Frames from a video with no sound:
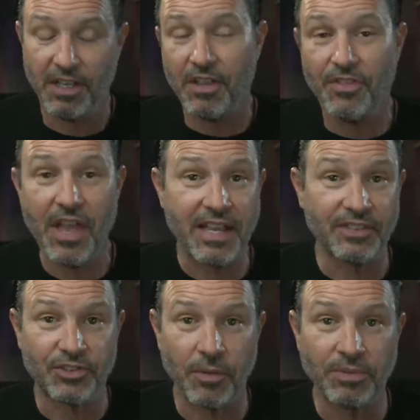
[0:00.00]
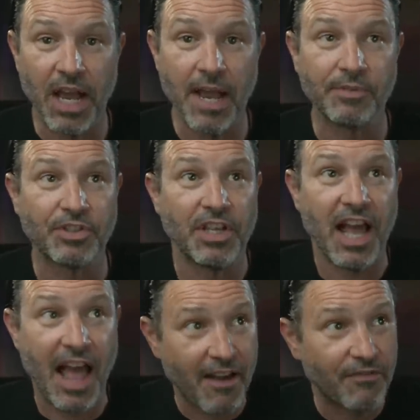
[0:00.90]
they can sometimes
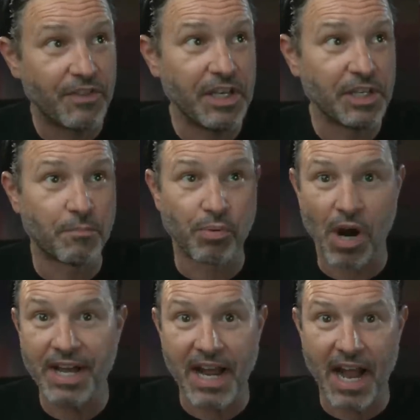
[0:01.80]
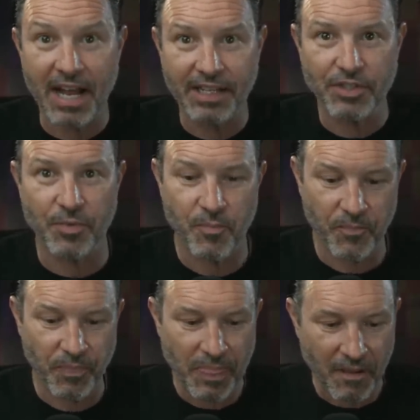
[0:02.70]
have these bright eyes
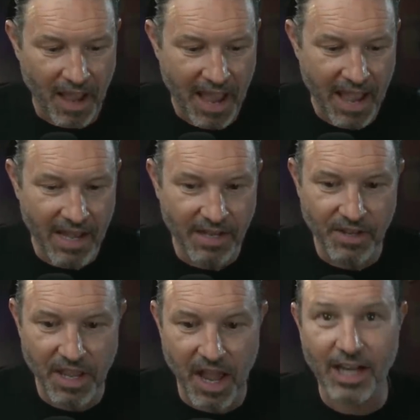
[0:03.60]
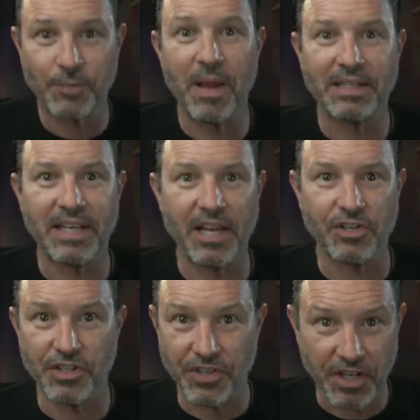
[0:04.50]
and
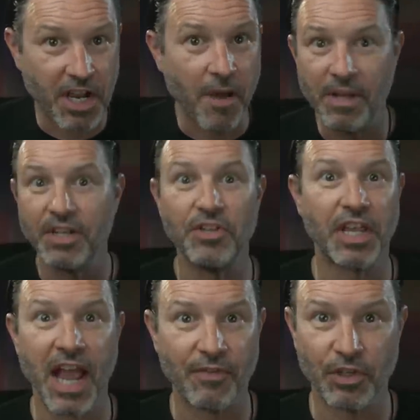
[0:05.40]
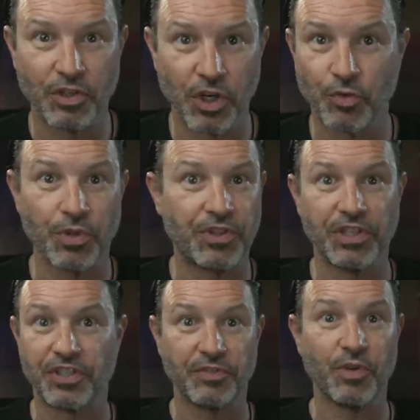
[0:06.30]
expectations and come into the Catholic Church with
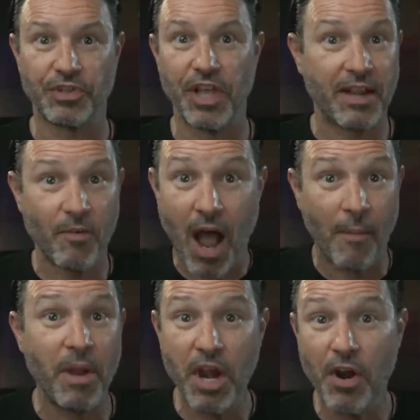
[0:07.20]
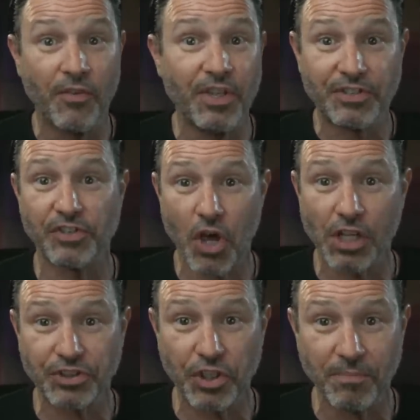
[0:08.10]
this, with like, I'm here, this is
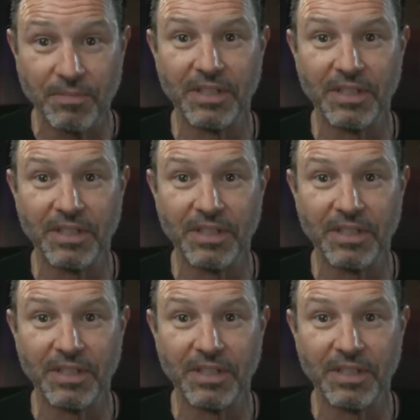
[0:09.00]
awesome.